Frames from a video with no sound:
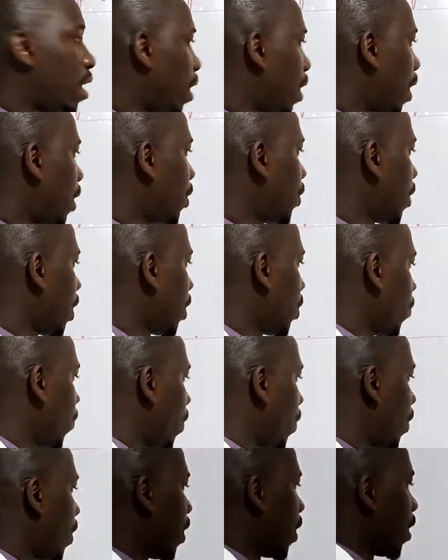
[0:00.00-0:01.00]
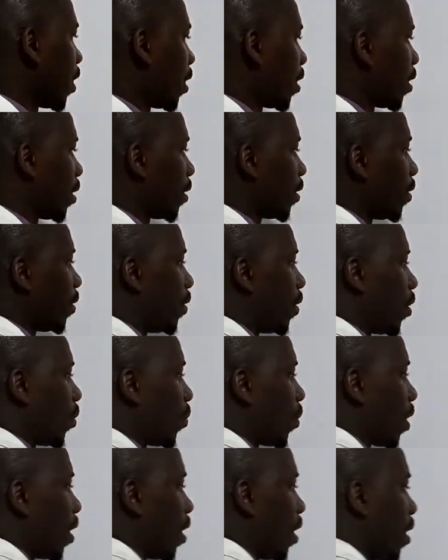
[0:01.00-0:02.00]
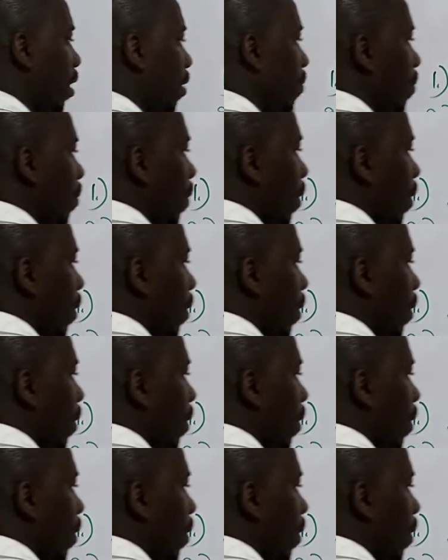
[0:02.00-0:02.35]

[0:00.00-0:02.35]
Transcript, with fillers: Let's start with uh, this one here,